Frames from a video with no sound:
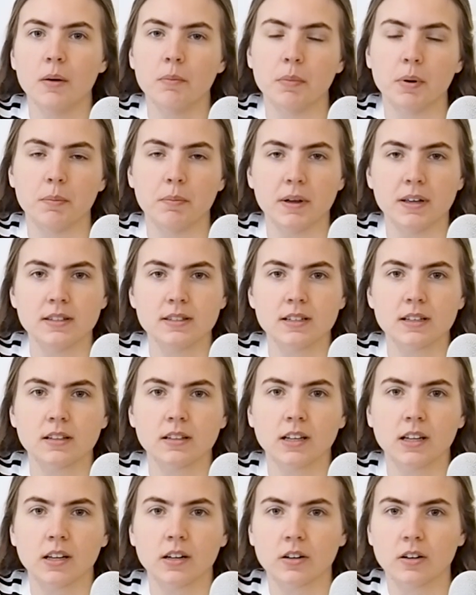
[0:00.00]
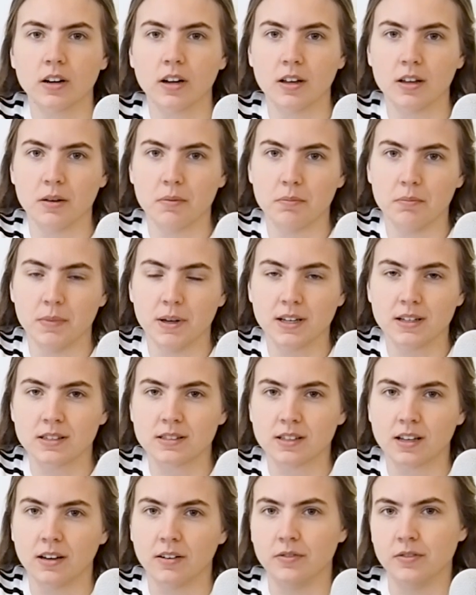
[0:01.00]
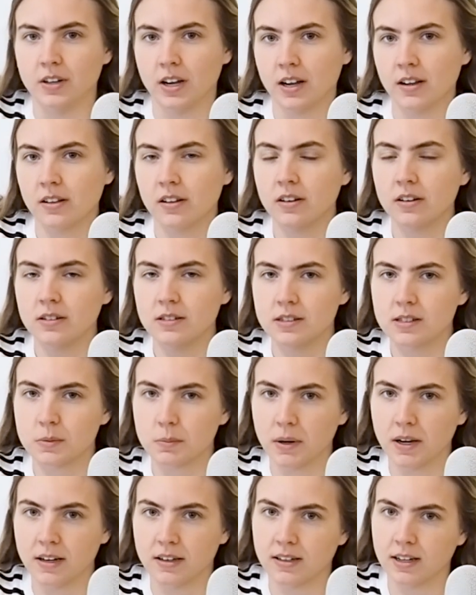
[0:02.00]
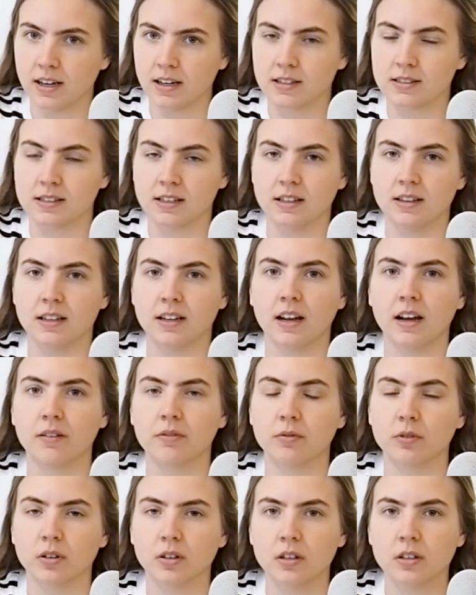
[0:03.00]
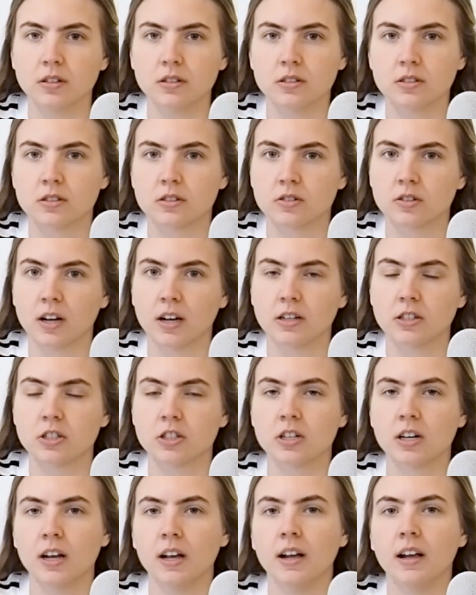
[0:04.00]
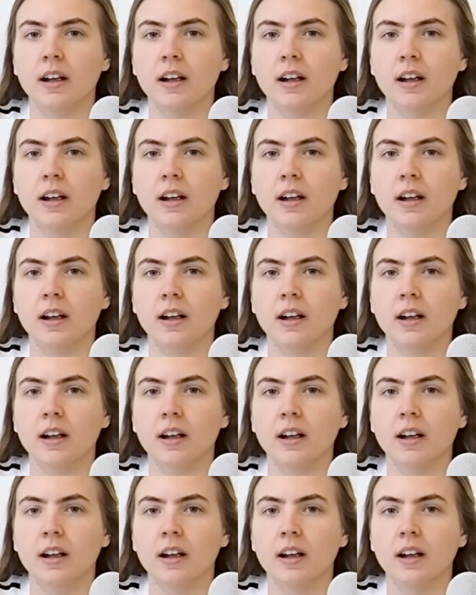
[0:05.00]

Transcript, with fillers: But basically they're a mix of nylon and spandex, and they have really good stretch,